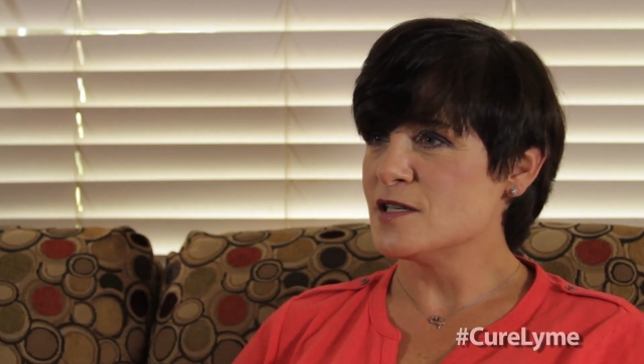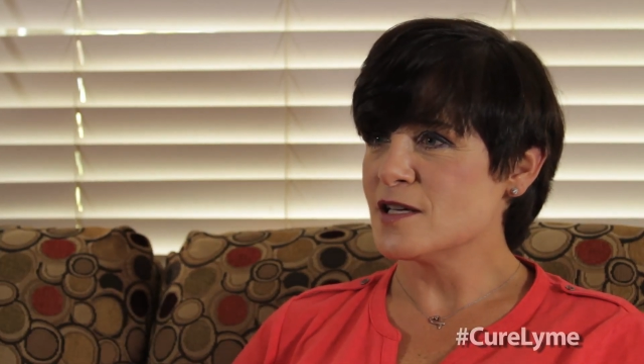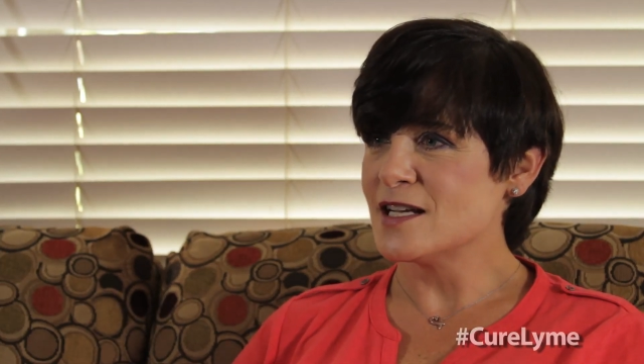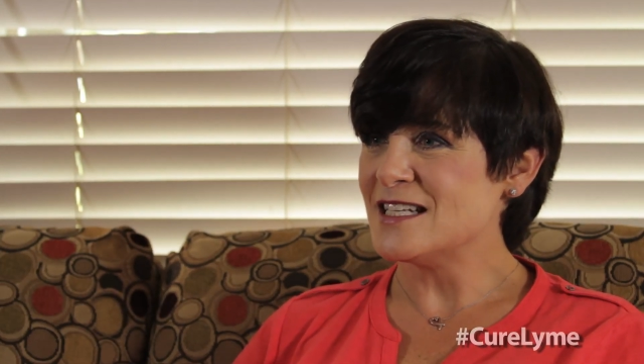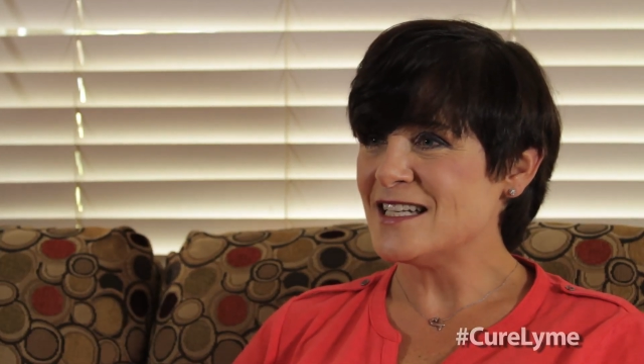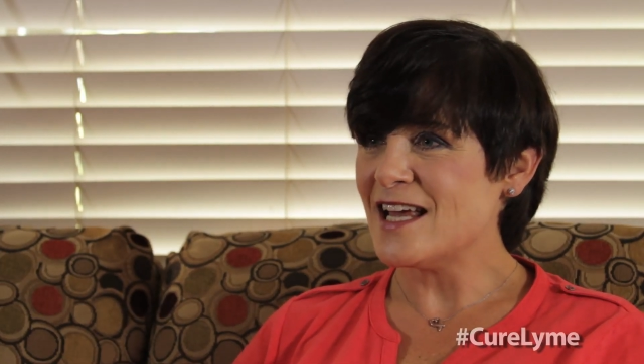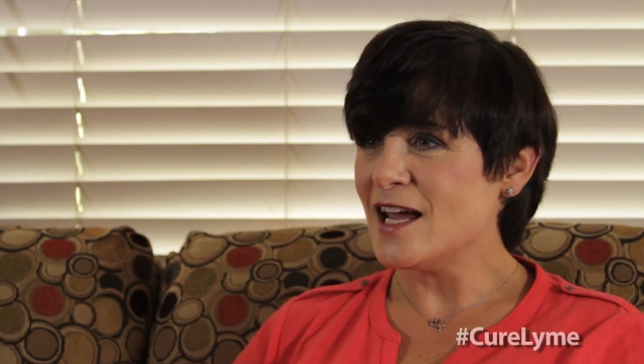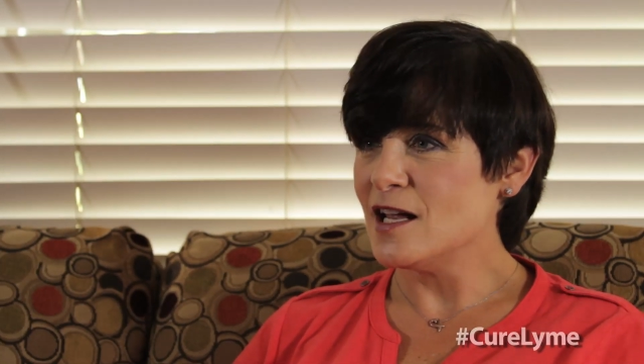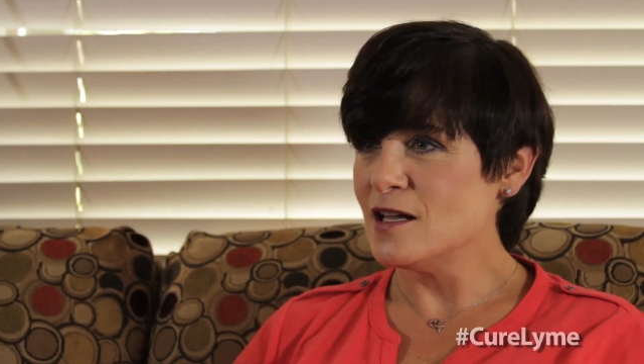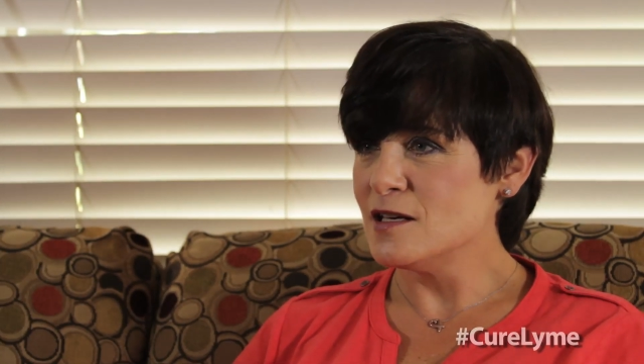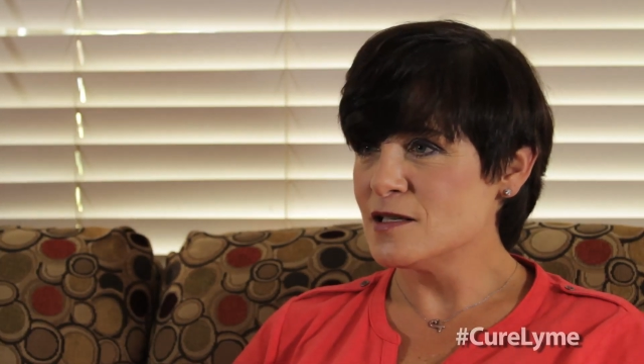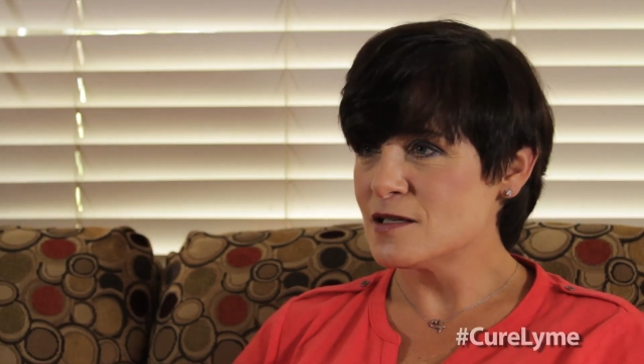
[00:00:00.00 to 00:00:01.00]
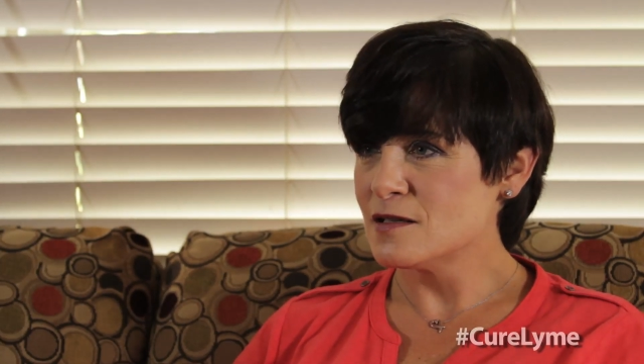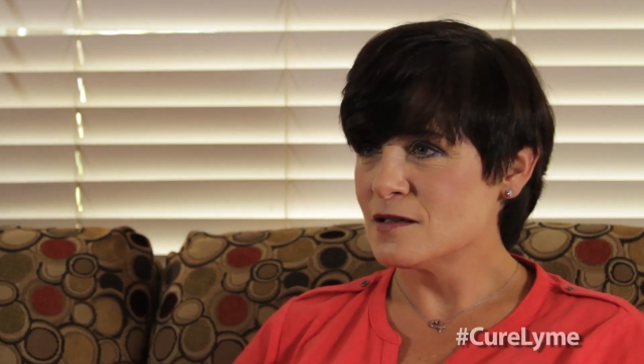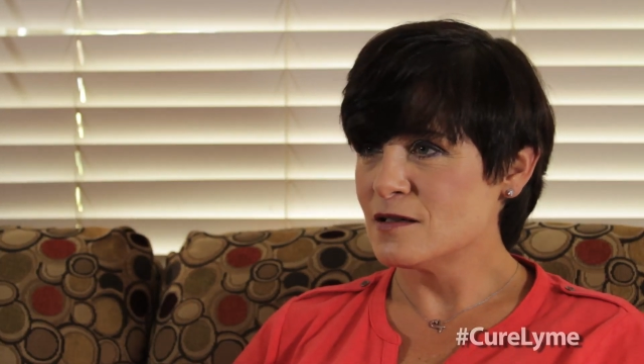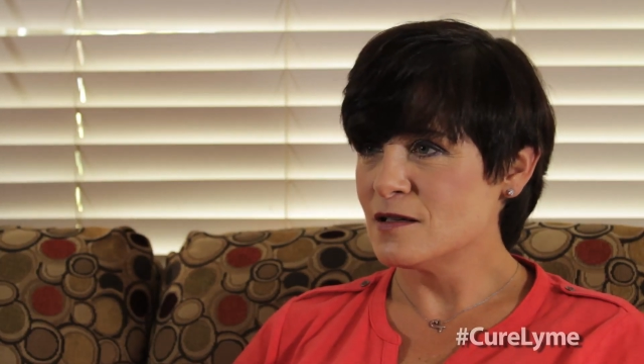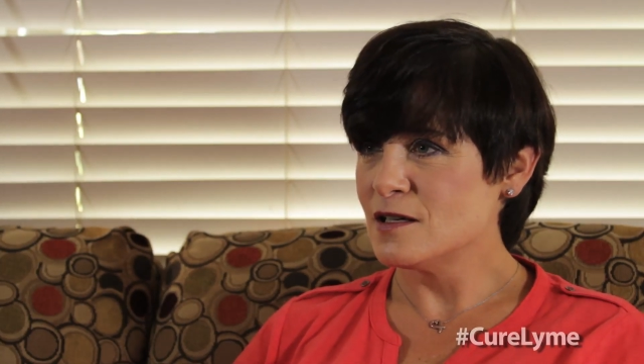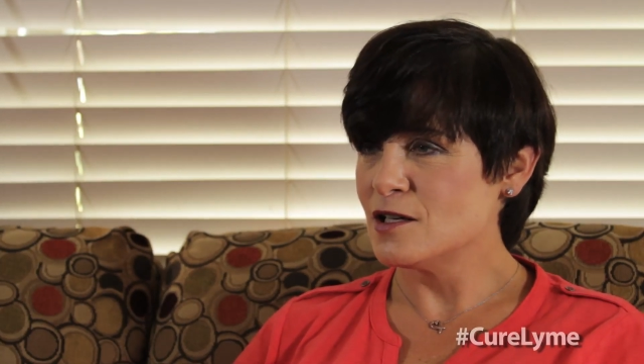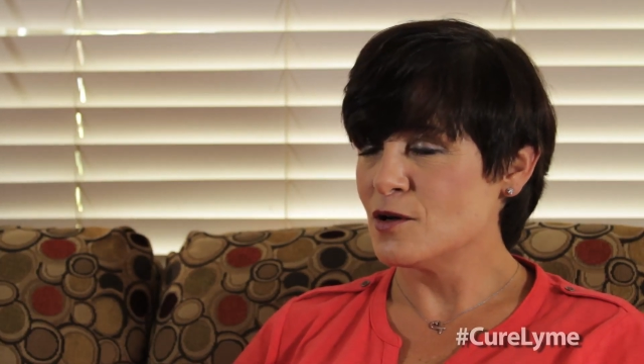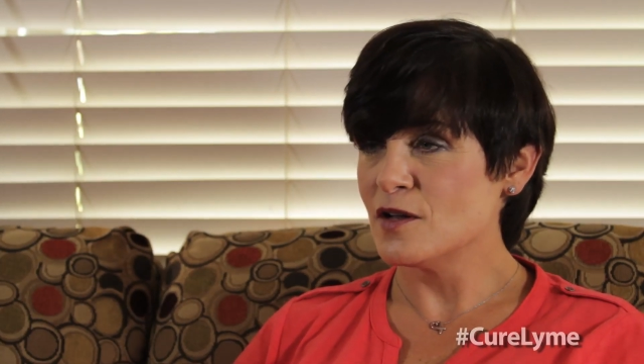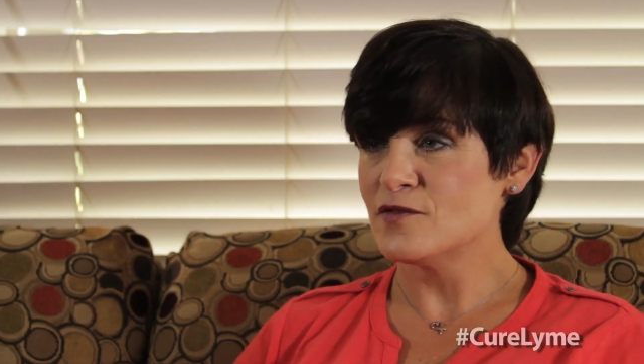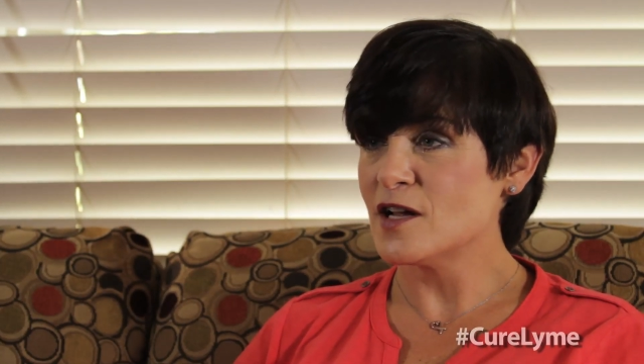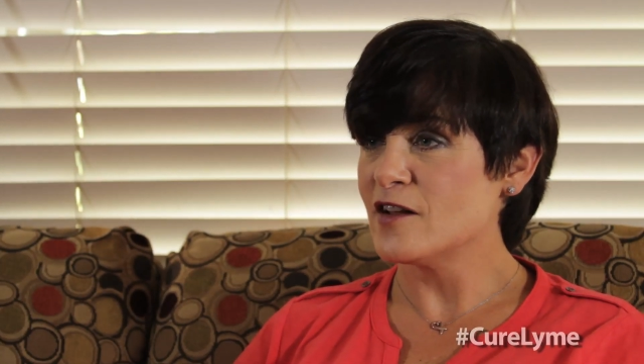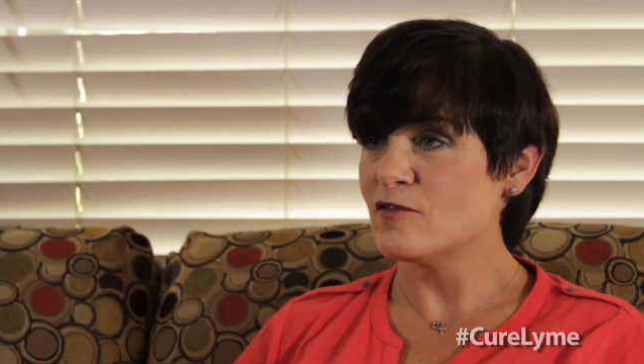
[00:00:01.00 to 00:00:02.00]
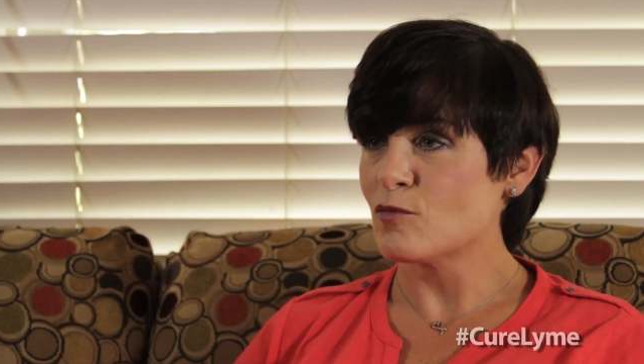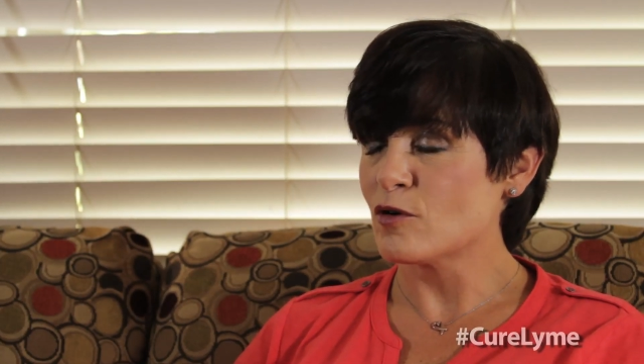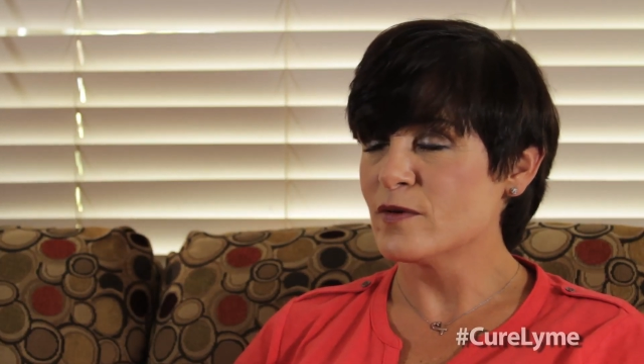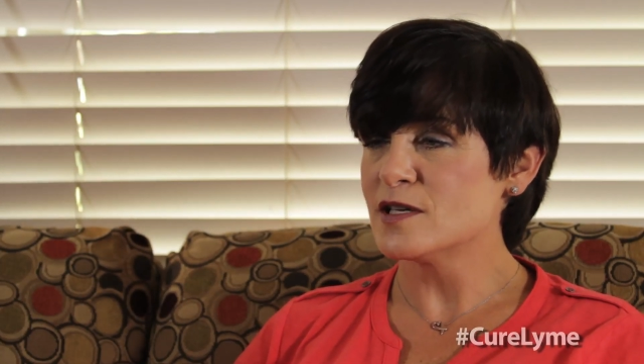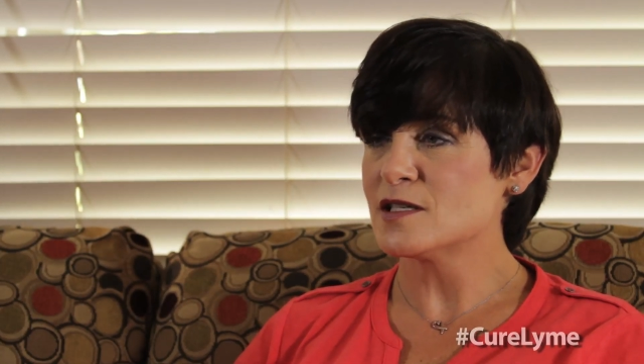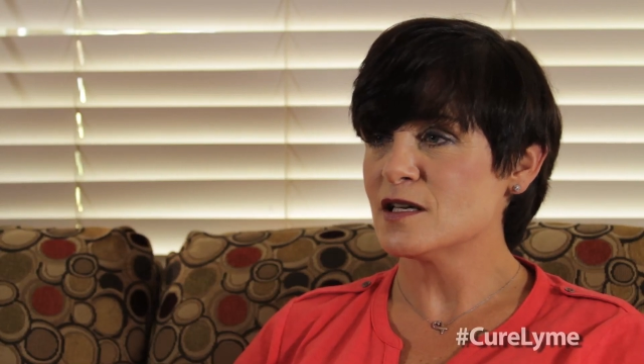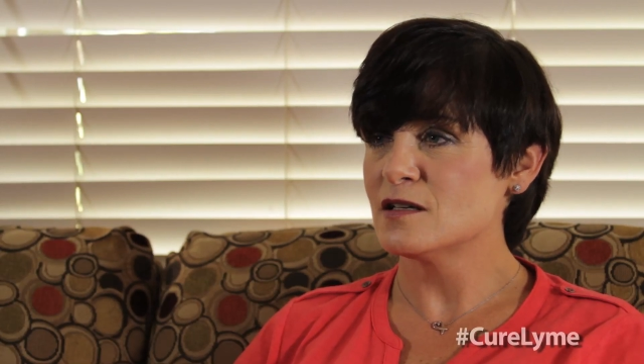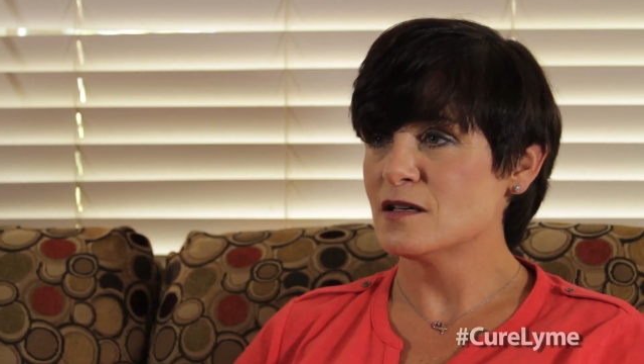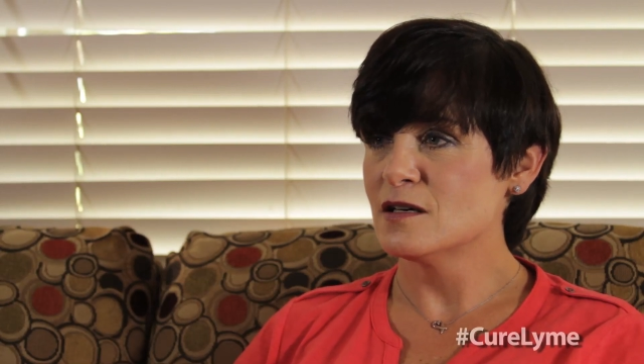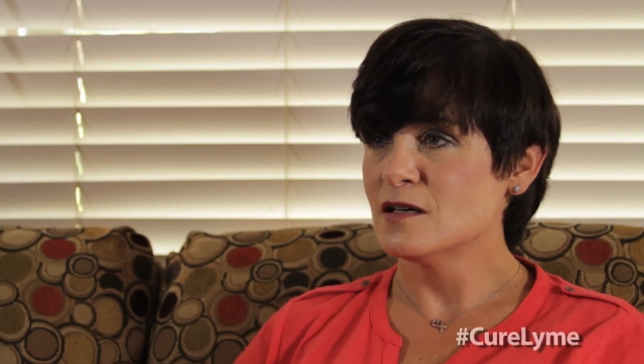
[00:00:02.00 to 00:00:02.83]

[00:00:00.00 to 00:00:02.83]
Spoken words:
1980s, if not even more recent.